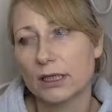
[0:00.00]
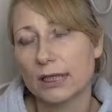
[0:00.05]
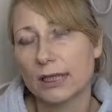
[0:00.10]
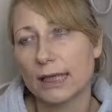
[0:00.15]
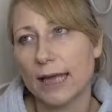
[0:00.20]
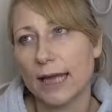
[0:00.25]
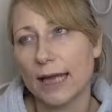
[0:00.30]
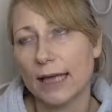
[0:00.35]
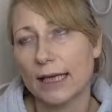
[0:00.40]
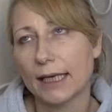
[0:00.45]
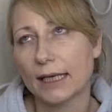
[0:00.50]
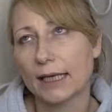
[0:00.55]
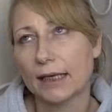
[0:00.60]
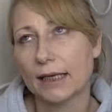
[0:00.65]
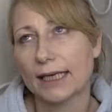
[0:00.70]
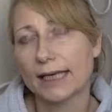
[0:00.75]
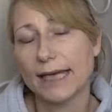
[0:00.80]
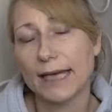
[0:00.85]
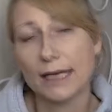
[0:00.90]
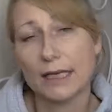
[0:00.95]
getting
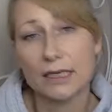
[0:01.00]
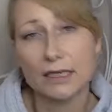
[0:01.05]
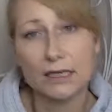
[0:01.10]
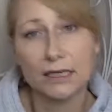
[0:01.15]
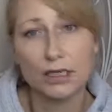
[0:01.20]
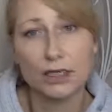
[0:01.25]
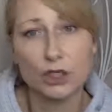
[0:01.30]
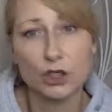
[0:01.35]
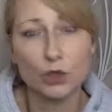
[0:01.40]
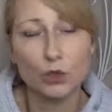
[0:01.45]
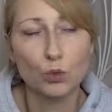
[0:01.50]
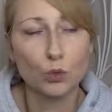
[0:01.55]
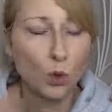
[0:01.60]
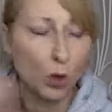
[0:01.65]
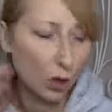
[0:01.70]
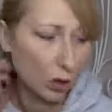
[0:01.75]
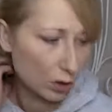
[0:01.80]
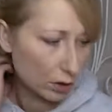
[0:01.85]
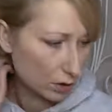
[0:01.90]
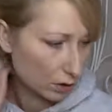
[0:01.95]
the answers you
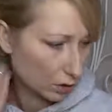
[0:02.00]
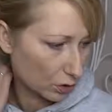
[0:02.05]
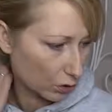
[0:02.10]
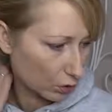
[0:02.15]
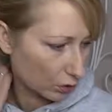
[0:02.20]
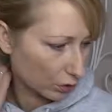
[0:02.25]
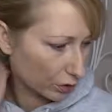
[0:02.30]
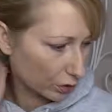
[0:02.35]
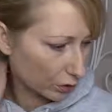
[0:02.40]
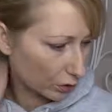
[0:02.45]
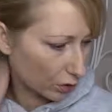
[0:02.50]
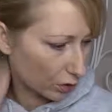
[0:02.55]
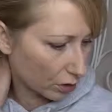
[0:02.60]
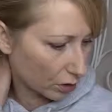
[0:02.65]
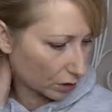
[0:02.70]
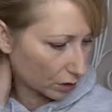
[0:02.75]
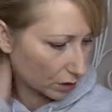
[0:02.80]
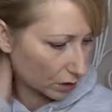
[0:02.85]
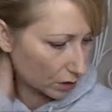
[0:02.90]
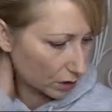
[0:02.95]
want or you're
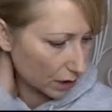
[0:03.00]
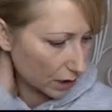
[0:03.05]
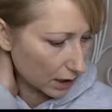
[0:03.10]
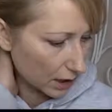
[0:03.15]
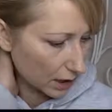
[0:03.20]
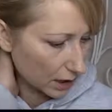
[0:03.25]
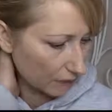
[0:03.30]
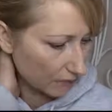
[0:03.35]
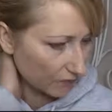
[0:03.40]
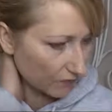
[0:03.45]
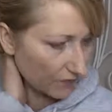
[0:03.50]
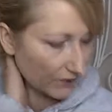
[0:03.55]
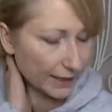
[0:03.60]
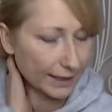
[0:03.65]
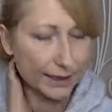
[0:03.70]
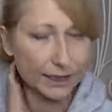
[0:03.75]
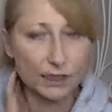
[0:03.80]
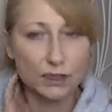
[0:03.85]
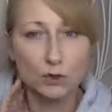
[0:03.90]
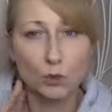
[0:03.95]
not um,
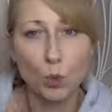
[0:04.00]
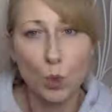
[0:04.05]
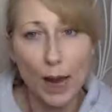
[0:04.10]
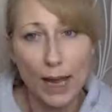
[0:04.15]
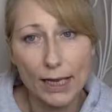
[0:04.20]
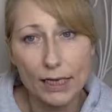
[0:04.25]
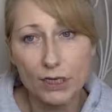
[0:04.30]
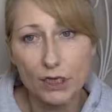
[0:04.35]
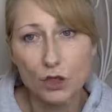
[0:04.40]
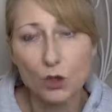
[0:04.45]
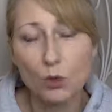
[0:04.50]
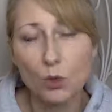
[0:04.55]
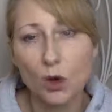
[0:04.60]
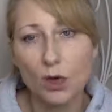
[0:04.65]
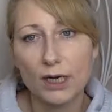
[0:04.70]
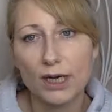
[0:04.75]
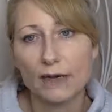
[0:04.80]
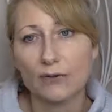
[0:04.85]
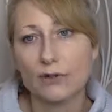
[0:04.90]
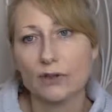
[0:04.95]
feeling as well as you
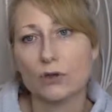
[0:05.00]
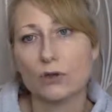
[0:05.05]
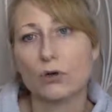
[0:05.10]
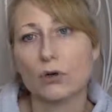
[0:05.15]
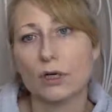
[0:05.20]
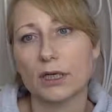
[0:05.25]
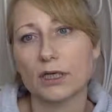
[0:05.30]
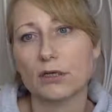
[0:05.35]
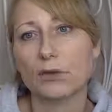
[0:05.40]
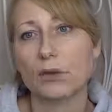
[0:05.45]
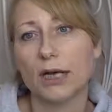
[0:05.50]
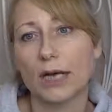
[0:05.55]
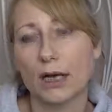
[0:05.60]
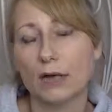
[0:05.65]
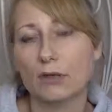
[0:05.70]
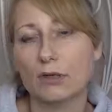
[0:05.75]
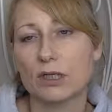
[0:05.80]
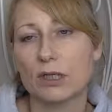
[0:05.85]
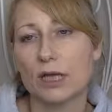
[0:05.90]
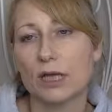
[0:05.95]
want after talking to a
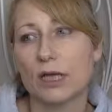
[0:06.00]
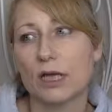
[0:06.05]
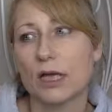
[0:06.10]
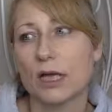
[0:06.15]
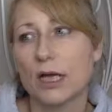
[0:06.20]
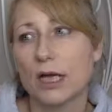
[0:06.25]
counsellor,